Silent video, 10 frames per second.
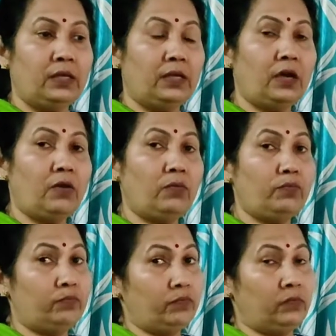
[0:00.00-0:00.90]

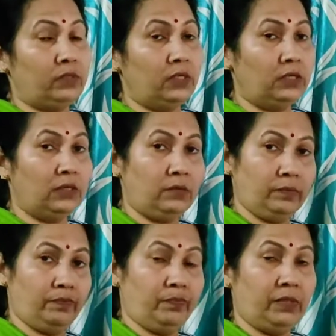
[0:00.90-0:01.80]
Now
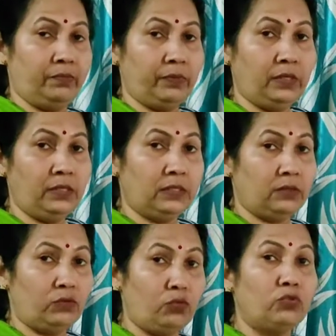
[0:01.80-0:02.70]
the people
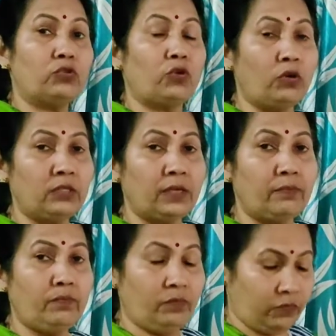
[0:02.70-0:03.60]
who saw
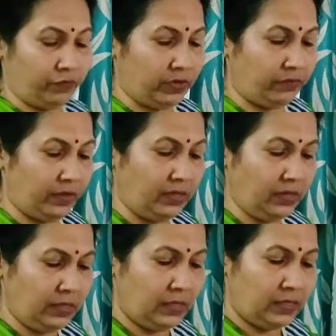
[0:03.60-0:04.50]
them
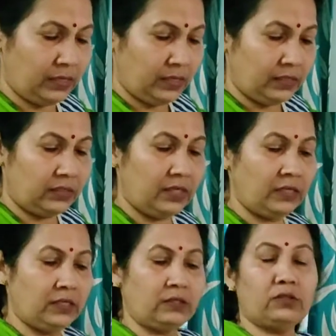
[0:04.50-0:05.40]
weaving,
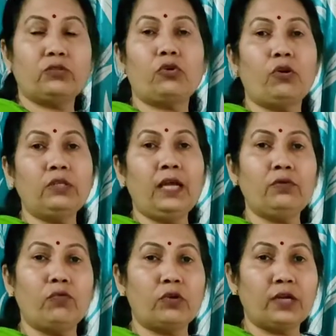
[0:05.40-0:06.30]
they thought
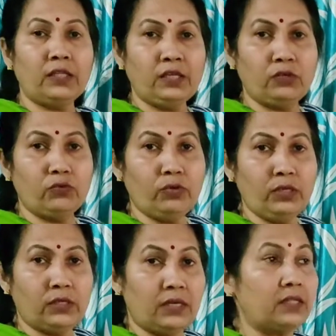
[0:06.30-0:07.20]
that what are they
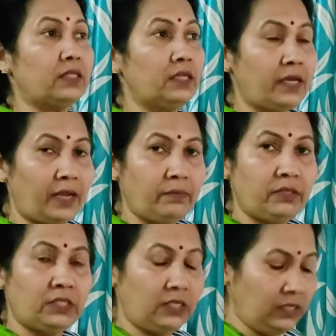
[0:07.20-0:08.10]
doing? Nothing can
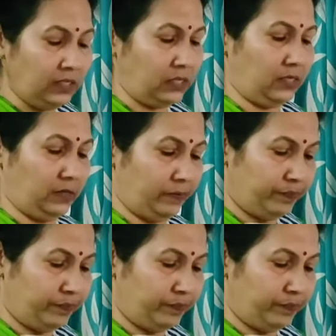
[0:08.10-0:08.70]
be seen here.